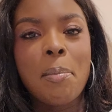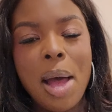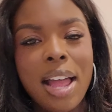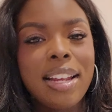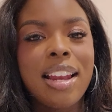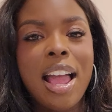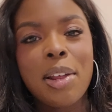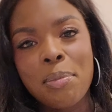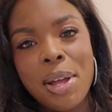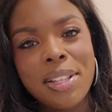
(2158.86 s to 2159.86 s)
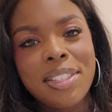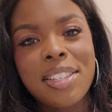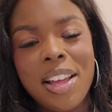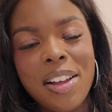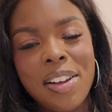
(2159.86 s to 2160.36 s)
my nine months
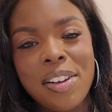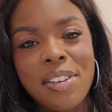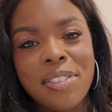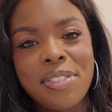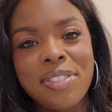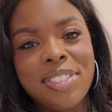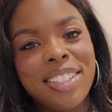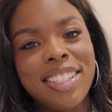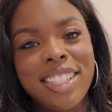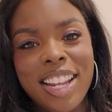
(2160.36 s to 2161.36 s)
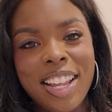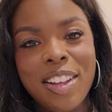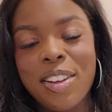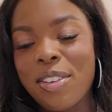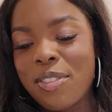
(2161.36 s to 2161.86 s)
of
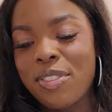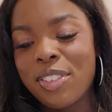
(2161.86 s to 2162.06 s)
of